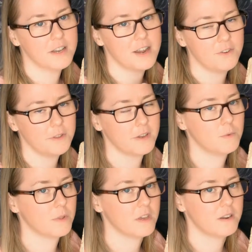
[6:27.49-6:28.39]

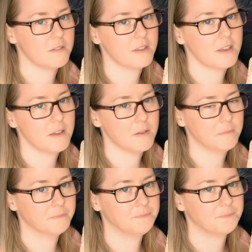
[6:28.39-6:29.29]
Everything within the
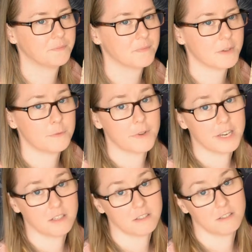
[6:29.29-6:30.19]

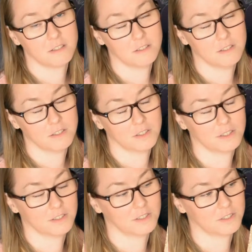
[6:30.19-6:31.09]
fence,
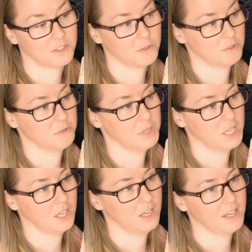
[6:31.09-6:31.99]
so to
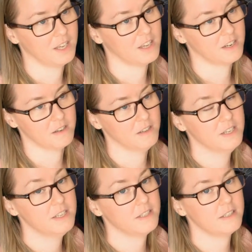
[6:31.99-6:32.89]
speak, he can
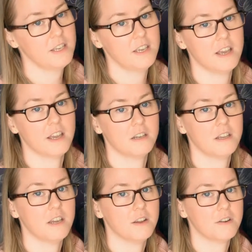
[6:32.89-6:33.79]
see and
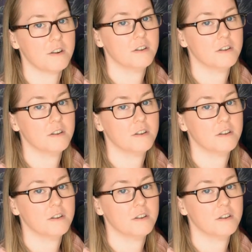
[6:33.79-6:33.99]
hear.